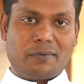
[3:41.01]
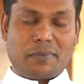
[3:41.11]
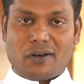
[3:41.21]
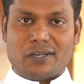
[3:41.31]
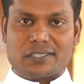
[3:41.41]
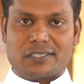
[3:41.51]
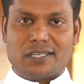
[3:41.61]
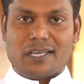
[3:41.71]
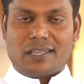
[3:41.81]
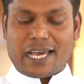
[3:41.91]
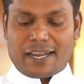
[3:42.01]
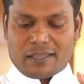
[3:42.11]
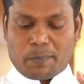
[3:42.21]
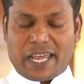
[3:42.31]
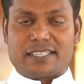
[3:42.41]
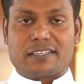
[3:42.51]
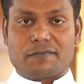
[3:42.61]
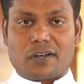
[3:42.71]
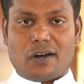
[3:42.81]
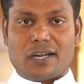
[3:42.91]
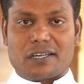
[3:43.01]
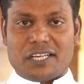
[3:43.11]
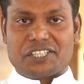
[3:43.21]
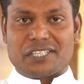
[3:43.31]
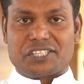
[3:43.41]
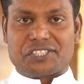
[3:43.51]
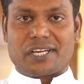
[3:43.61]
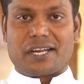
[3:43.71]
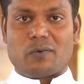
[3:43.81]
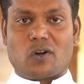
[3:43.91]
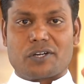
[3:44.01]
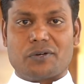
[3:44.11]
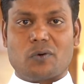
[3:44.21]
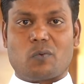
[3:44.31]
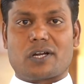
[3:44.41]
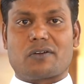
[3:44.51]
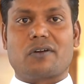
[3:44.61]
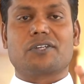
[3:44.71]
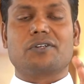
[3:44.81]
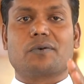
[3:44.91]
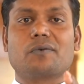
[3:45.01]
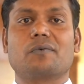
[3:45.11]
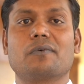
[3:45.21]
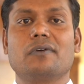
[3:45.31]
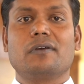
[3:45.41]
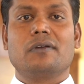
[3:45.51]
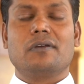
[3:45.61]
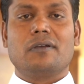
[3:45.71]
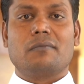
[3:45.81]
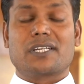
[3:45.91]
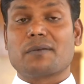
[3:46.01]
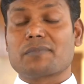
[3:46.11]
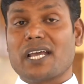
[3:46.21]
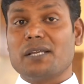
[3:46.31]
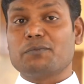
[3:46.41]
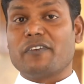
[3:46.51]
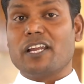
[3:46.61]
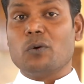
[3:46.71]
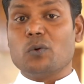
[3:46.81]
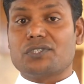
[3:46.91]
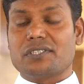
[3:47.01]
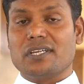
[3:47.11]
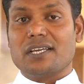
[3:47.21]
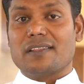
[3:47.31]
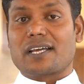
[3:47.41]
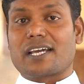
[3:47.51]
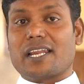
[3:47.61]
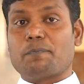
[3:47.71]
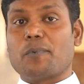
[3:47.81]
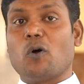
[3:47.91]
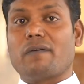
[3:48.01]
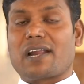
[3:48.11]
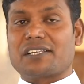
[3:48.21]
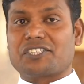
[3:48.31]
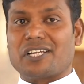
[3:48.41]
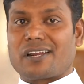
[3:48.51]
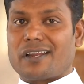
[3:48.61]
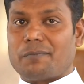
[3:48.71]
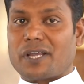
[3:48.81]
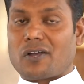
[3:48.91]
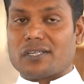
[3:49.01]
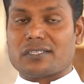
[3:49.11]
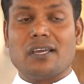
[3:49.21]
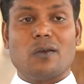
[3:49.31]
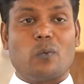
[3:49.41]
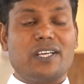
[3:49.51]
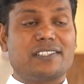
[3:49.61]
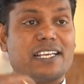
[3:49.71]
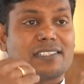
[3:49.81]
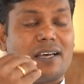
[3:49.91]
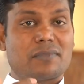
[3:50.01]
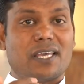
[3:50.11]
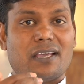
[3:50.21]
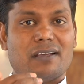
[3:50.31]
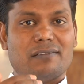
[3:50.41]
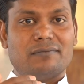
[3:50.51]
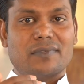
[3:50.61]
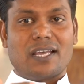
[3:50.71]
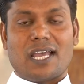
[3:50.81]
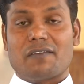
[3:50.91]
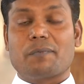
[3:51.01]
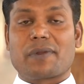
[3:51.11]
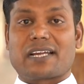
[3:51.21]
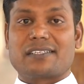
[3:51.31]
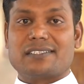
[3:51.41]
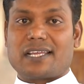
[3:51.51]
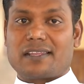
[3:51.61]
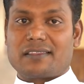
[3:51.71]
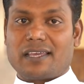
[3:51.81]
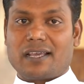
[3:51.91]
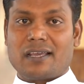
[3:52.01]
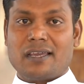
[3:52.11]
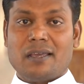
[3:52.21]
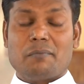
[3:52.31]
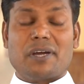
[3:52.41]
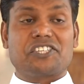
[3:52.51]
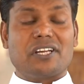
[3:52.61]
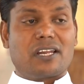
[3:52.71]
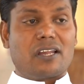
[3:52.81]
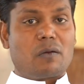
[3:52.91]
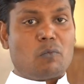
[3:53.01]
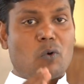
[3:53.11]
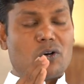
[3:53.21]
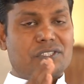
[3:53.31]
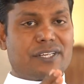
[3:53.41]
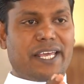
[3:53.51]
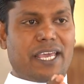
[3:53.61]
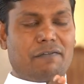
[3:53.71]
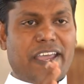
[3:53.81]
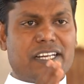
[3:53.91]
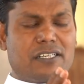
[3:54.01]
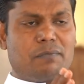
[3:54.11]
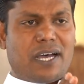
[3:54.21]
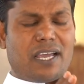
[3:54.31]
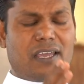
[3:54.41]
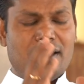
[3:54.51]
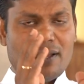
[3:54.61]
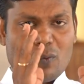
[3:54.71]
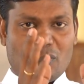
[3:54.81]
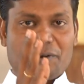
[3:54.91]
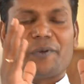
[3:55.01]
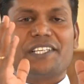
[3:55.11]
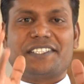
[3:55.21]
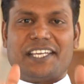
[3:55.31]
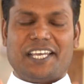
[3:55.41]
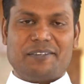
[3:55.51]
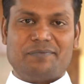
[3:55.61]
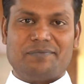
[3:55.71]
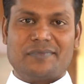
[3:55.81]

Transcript: because they are in the place of God teaching the children what to do, what not to do. But sometimes we lose the grip over our children because we say something and we practice other thing. But children are mostly affected by what we see.